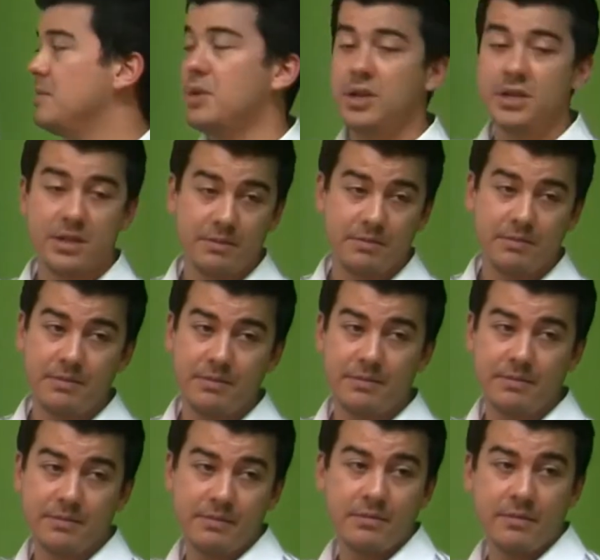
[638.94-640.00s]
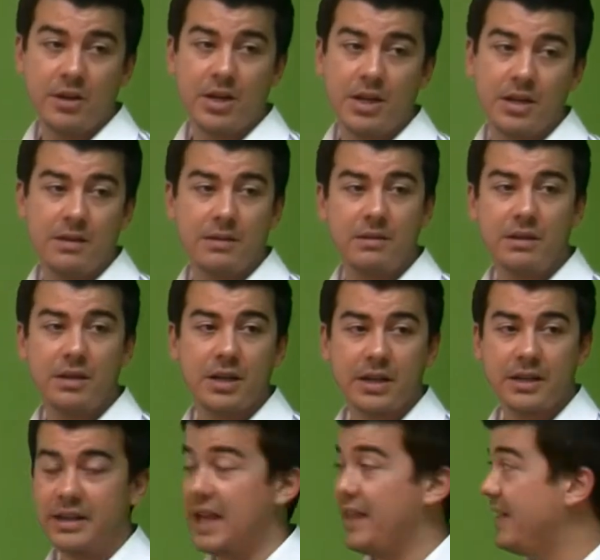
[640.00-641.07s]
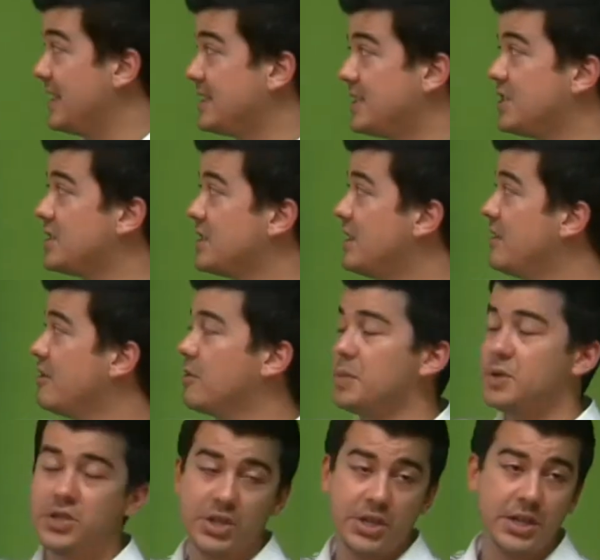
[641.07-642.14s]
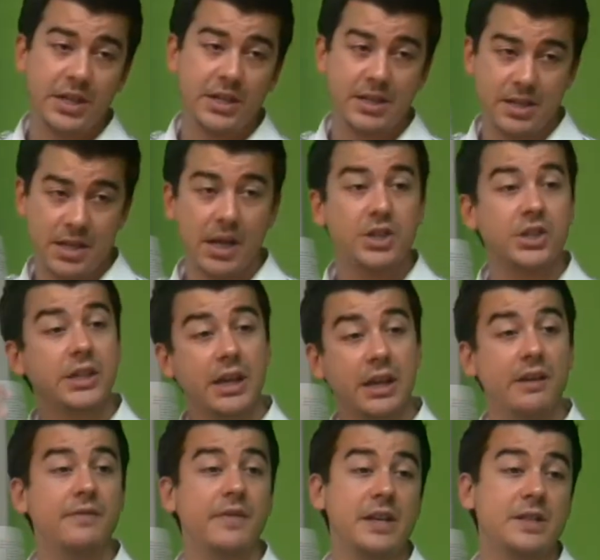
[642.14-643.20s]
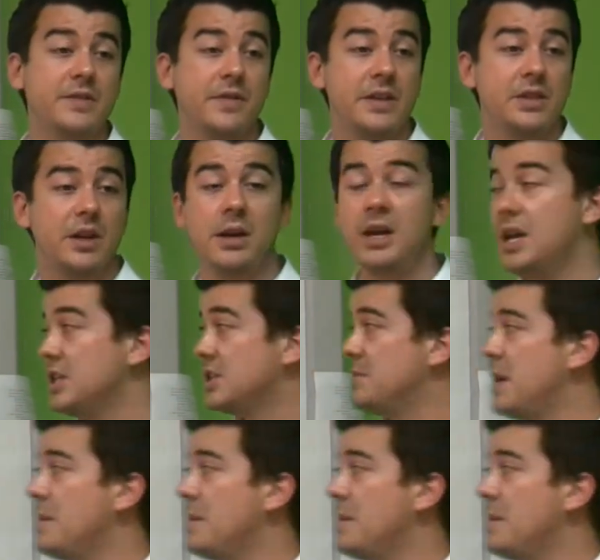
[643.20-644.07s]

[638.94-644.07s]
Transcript: in person, right? And that's just another opportunity to actually get a face-to-face time. So